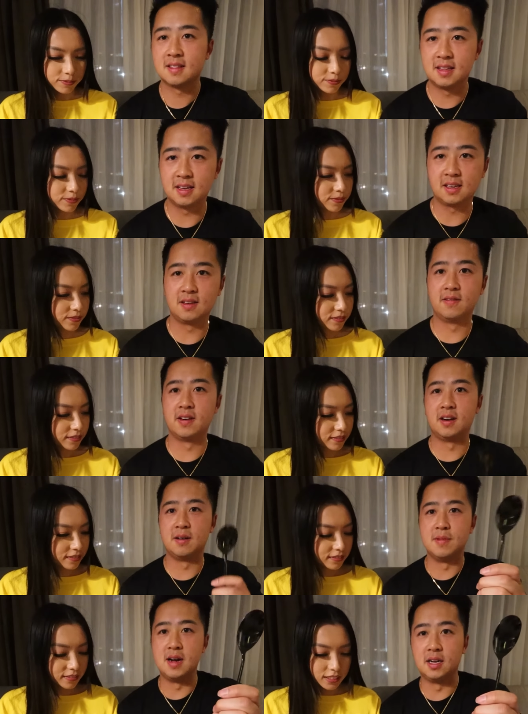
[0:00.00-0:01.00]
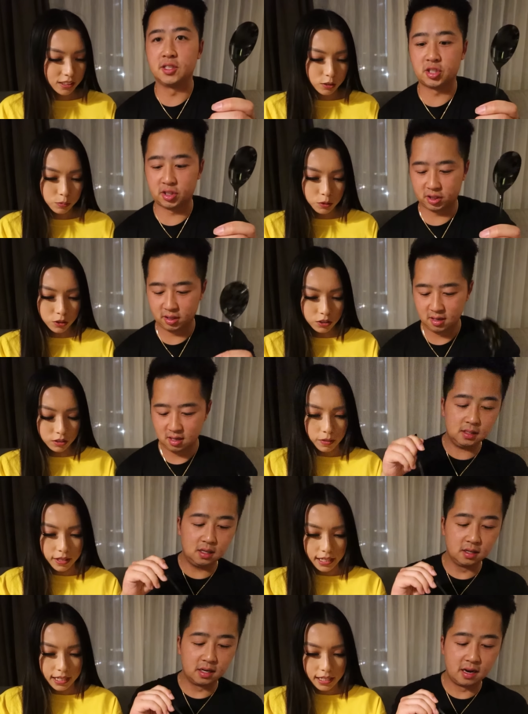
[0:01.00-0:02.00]
Speaker 1: Thank you very much. I'm
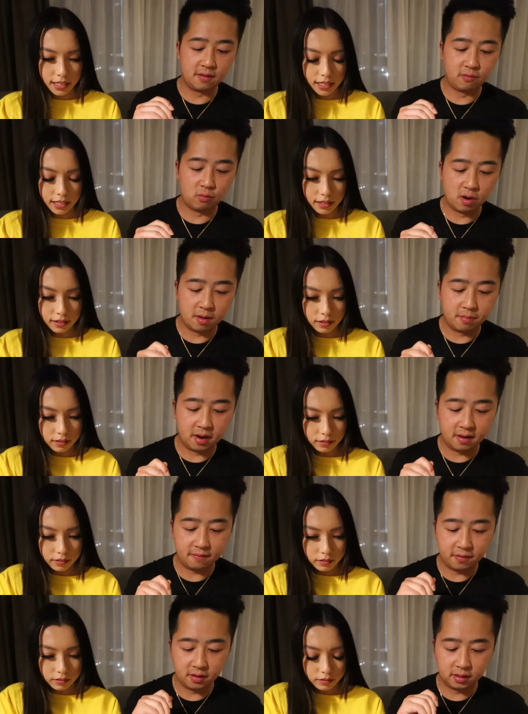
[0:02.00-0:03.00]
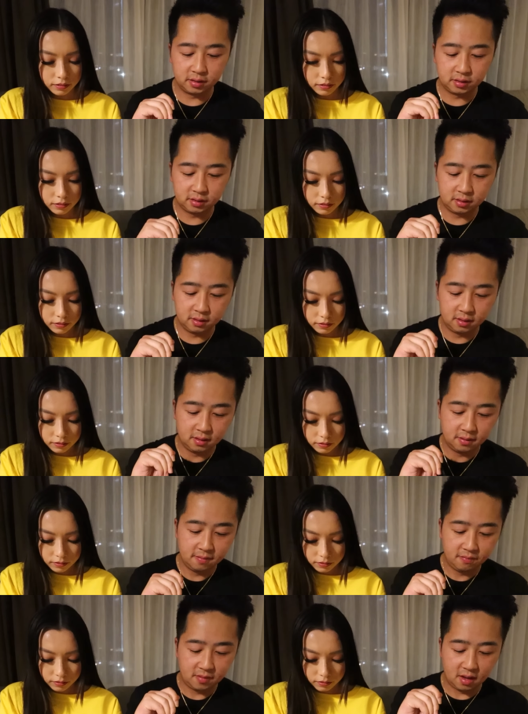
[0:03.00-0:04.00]
gonna have one bite first
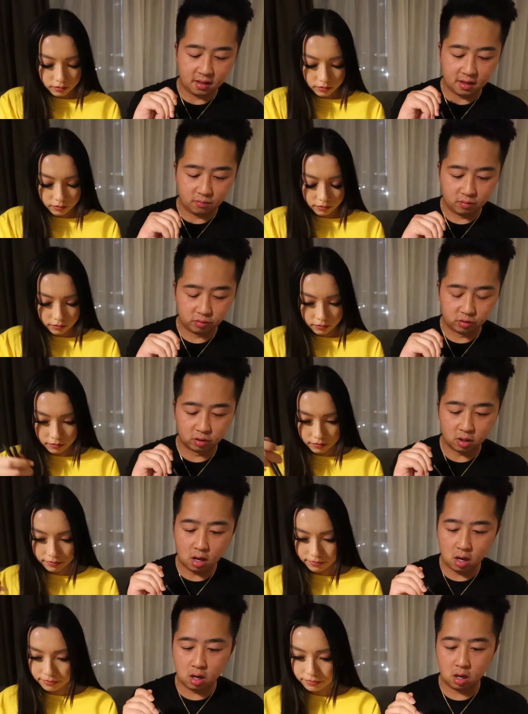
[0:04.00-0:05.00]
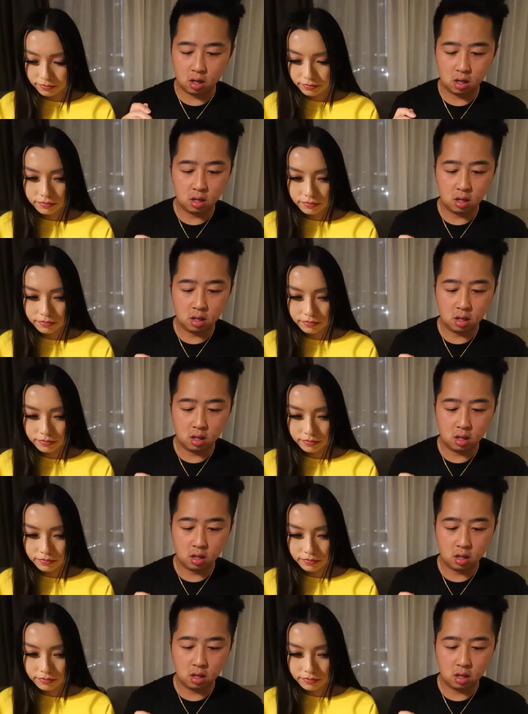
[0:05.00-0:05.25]
and then we'll talk. Oh,